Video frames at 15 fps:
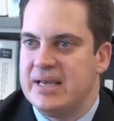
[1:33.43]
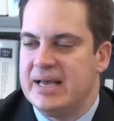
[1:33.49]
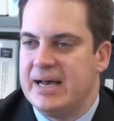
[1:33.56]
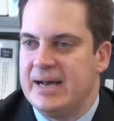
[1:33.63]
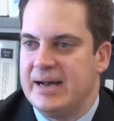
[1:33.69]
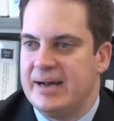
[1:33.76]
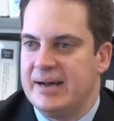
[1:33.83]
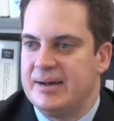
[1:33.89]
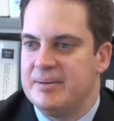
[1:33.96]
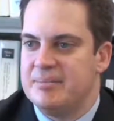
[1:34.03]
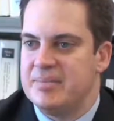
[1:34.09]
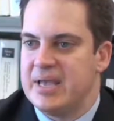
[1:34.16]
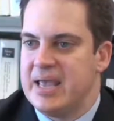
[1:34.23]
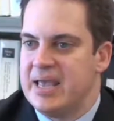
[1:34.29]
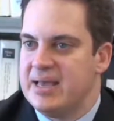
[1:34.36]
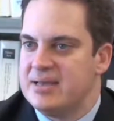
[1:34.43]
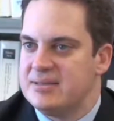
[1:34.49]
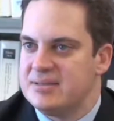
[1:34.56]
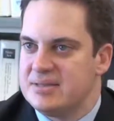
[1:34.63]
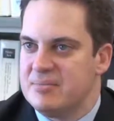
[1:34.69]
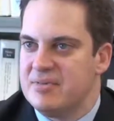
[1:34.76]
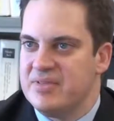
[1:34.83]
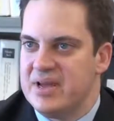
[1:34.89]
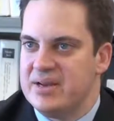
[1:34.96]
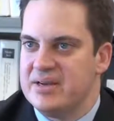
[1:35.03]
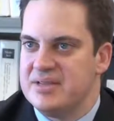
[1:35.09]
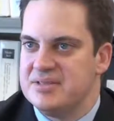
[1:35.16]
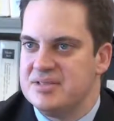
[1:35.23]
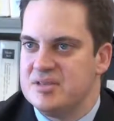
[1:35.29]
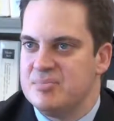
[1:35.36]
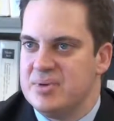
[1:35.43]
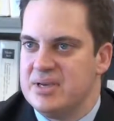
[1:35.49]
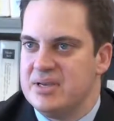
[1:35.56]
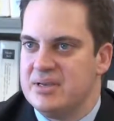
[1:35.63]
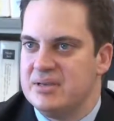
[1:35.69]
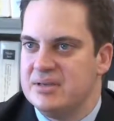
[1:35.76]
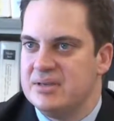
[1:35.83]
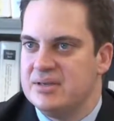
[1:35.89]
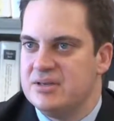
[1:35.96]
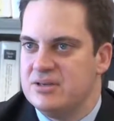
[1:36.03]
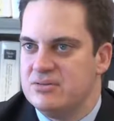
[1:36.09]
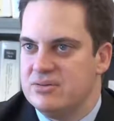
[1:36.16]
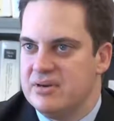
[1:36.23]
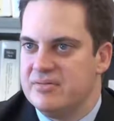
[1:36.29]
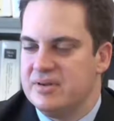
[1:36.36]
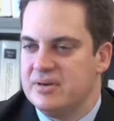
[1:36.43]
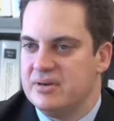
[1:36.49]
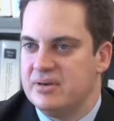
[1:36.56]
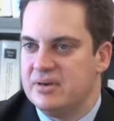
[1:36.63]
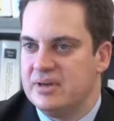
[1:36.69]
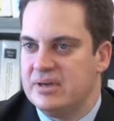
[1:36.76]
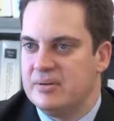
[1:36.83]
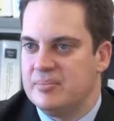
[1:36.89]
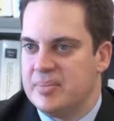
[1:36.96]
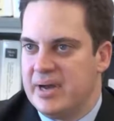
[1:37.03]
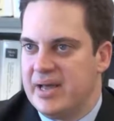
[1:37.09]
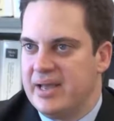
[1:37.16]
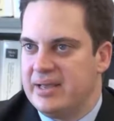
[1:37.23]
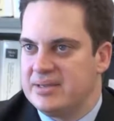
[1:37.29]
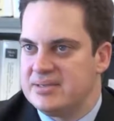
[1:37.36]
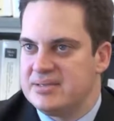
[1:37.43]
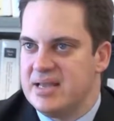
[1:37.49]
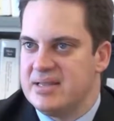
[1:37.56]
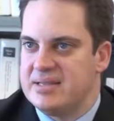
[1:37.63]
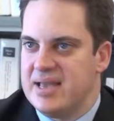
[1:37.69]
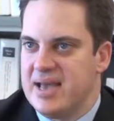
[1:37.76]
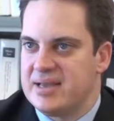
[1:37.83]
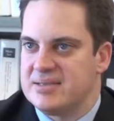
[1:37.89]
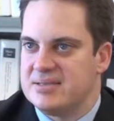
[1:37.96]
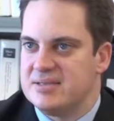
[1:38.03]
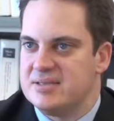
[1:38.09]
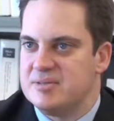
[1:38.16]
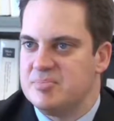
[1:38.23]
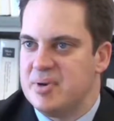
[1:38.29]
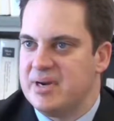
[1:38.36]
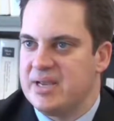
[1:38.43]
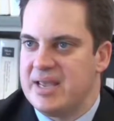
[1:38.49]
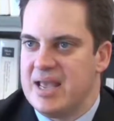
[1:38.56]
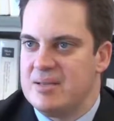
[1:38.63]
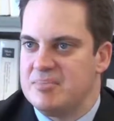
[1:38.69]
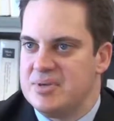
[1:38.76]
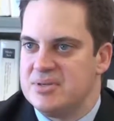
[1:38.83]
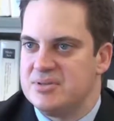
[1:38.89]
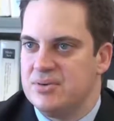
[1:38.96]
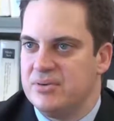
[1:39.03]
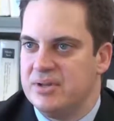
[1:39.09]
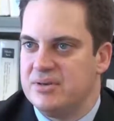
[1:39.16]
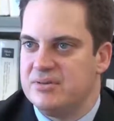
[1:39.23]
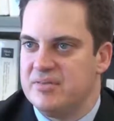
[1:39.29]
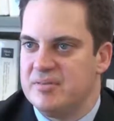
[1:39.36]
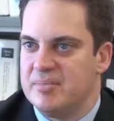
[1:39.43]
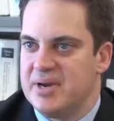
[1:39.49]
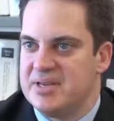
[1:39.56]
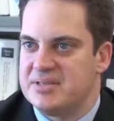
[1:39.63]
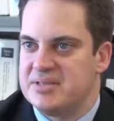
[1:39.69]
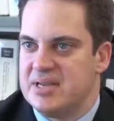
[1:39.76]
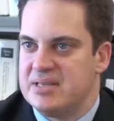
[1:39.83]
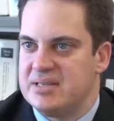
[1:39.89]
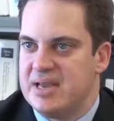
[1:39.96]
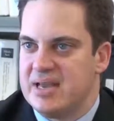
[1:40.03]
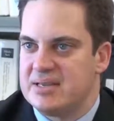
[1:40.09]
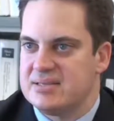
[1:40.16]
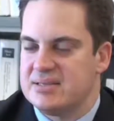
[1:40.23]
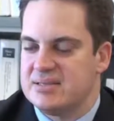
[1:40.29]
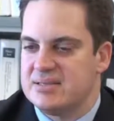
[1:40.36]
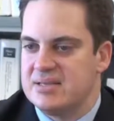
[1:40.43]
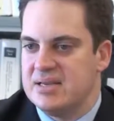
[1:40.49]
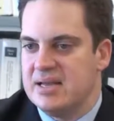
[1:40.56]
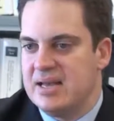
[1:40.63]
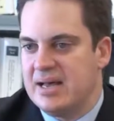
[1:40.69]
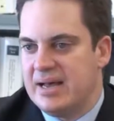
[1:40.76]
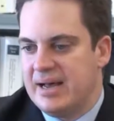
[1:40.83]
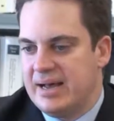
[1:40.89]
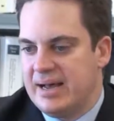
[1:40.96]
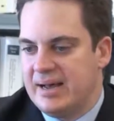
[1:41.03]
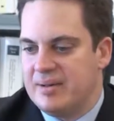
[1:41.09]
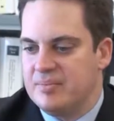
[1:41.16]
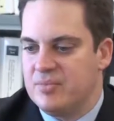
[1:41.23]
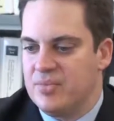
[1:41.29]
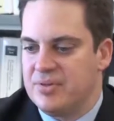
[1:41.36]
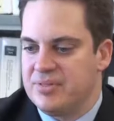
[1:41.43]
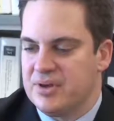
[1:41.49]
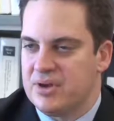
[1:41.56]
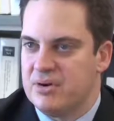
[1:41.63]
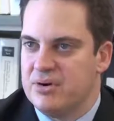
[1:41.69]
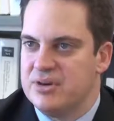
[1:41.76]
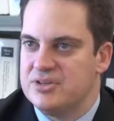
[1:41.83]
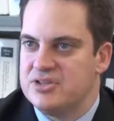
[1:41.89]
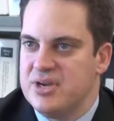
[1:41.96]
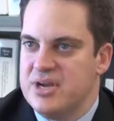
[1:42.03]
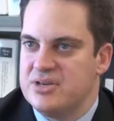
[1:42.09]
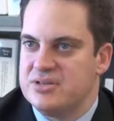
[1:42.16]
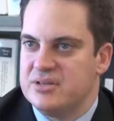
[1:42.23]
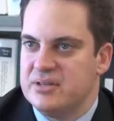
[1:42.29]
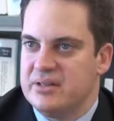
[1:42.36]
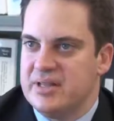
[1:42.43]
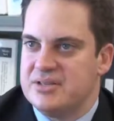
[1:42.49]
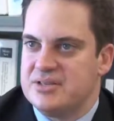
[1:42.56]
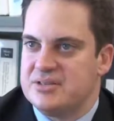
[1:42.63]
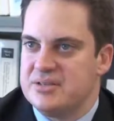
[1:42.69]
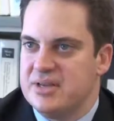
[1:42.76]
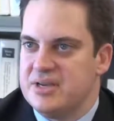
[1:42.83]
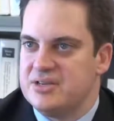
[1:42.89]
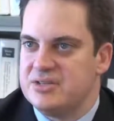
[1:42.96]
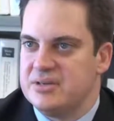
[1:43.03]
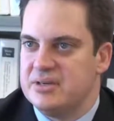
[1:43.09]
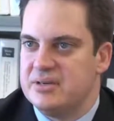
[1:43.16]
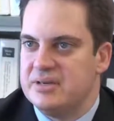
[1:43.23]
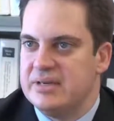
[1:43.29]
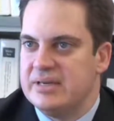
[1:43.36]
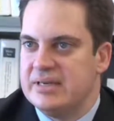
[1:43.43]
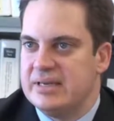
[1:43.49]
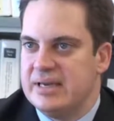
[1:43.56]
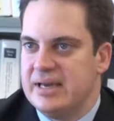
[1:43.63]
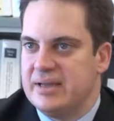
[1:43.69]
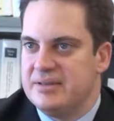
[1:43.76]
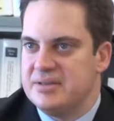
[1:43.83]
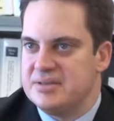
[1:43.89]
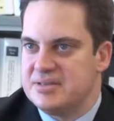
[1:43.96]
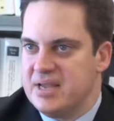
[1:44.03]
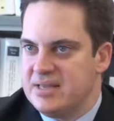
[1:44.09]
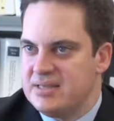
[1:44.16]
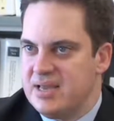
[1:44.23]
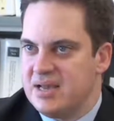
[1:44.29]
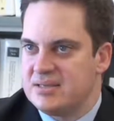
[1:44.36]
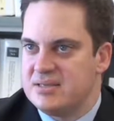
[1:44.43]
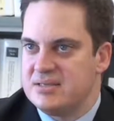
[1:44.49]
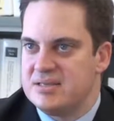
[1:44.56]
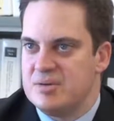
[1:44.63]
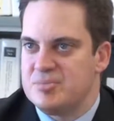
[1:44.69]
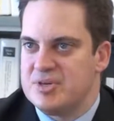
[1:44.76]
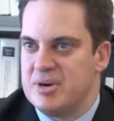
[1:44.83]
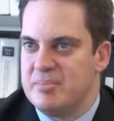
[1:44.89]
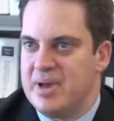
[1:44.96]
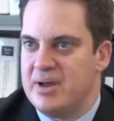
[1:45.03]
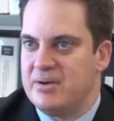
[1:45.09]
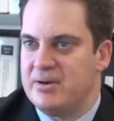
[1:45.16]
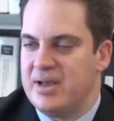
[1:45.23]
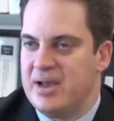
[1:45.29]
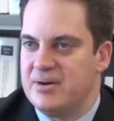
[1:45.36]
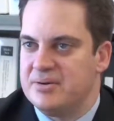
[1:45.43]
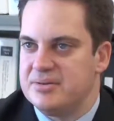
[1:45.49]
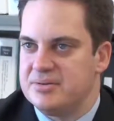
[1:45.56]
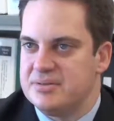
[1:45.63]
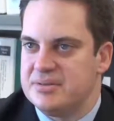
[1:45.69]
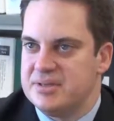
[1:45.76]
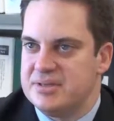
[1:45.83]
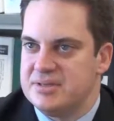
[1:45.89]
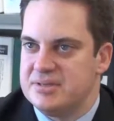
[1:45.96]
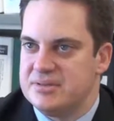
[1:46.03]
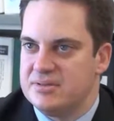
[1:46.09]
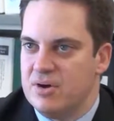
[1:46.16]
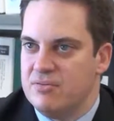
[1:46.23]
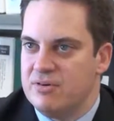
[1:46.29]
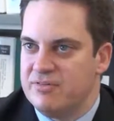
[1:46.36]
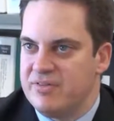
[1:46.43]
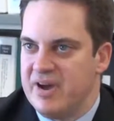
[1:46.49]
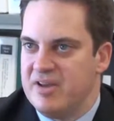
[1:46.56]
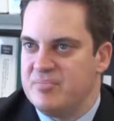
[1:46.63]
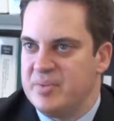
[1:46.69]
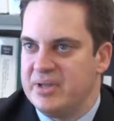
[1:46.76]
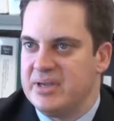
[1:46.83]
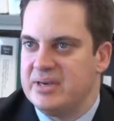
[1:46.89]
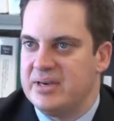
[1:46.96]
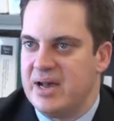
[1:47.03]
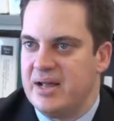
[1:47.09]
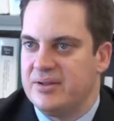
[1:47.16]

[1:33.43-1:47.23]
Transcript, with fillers: And some of that needs to be driven by estate taxes, but it can't be solely driven by estate taxes. With the current change in the legislation, the estate tax exemption amount now is over $5 million